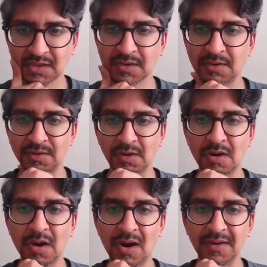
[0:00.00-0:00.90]

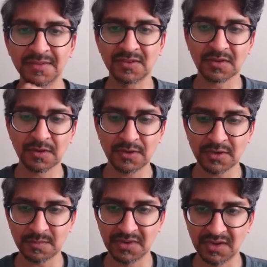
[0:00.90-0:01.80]
Concocts could
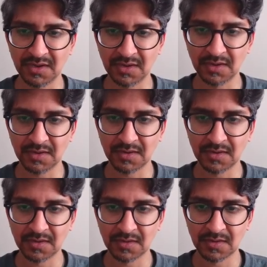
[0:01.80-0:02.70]
just be
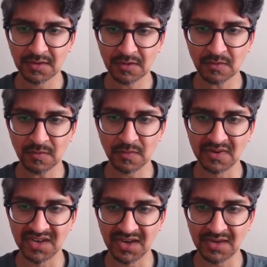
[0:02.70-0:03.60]

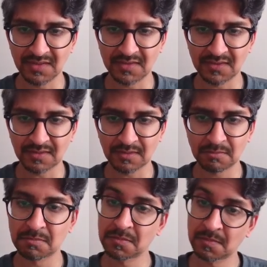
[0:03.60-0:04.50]
creates.
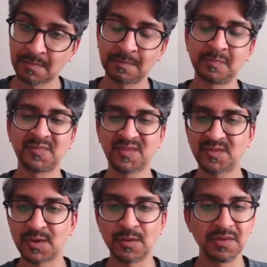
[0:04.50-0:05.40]

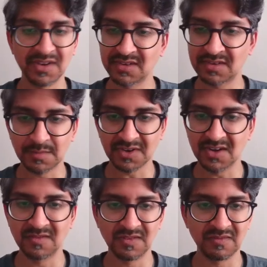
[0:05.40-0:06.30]
You create some
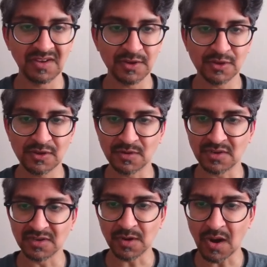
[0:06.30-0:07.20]
kind of invention, you
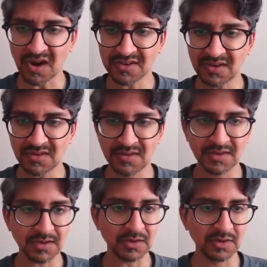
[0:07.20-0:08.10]
concoct it,
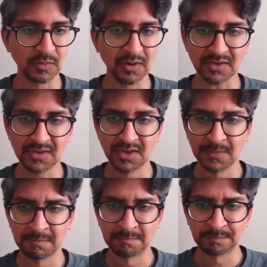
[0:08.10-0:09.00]
that could work.
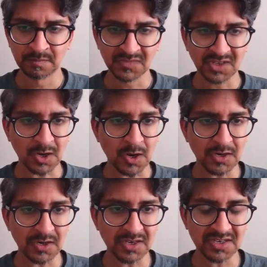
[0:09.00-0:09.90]

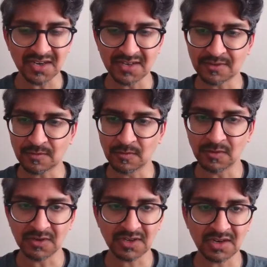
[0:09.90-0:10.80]
Contest
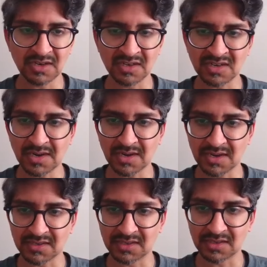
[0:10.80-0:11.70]
or
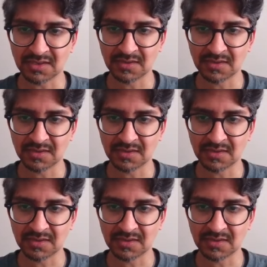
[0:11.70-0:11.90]
contest.